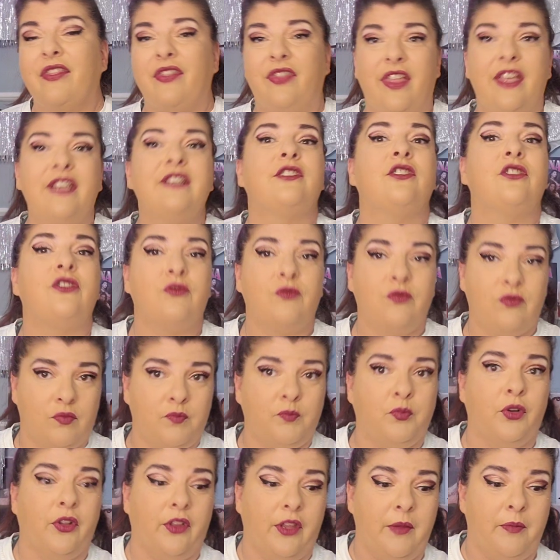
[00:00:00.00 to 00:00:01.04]
This is
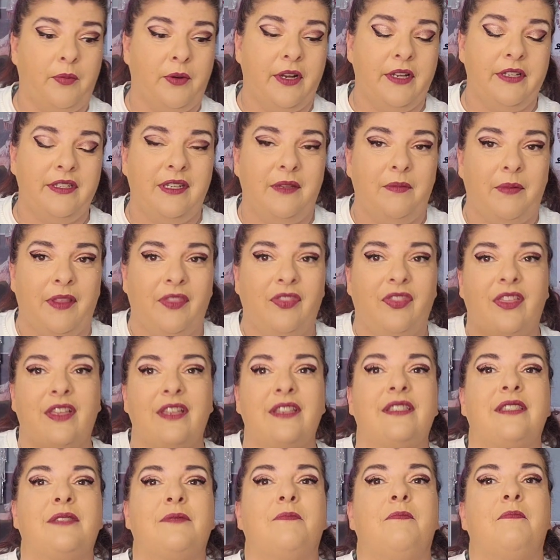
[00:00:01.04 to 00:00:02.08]
really breezy, but
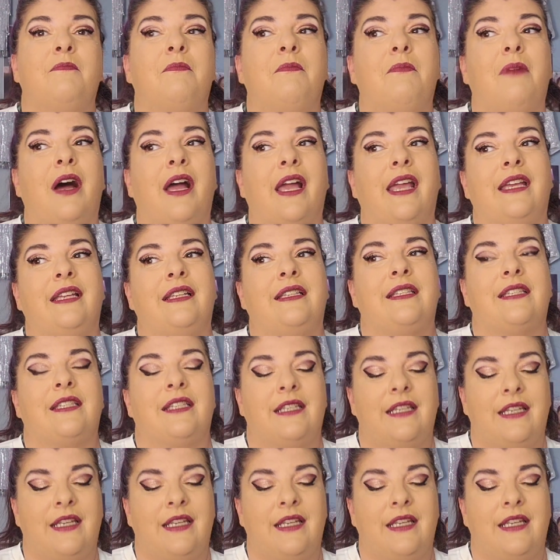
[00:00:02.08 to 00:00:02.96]
this might